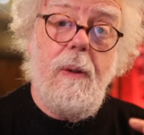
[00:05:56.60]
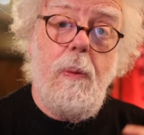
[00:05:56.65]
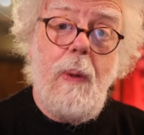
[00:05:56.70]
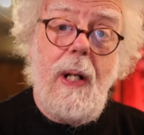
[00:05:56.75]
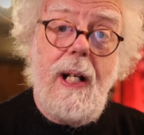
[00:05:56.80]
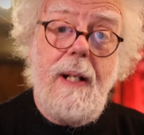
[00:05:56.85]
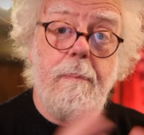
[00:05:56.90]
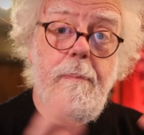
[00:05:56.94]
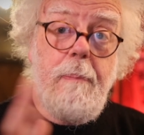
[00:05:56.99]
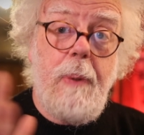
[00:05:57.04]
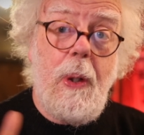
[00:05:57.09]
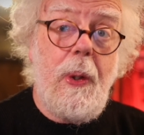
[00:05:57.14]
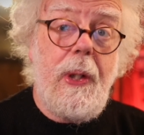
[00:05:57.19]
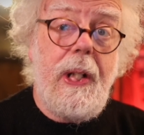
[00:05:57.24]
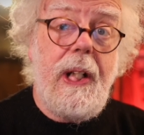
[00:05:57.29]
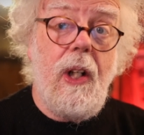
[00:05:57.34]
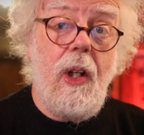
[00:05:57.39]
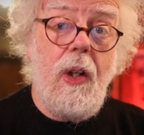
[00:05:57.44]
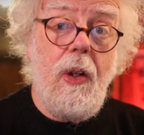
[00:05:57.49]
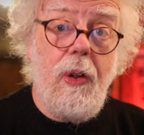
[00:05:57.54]
When
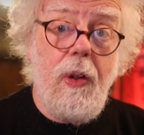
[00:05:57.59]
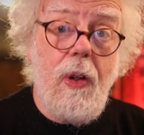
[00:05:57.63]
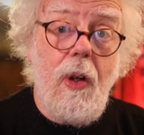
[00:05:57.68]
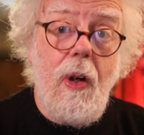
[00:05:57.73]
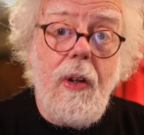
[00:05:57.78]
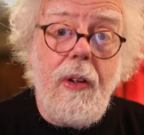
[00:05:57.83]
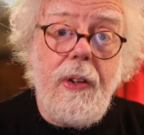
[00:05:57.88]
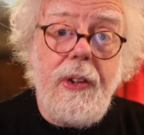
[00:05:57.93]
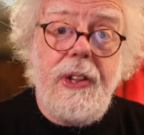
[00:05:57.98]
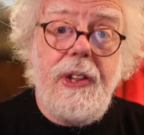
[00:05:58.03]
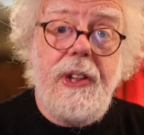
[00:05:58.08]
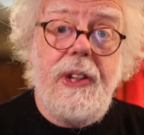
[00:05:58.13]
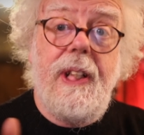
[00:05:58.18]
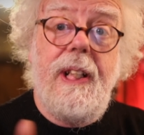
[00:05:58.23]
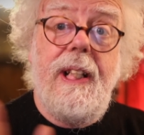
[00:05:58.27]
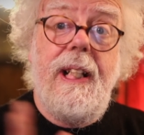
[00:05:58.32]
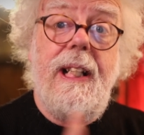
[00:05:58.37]
Boeing lost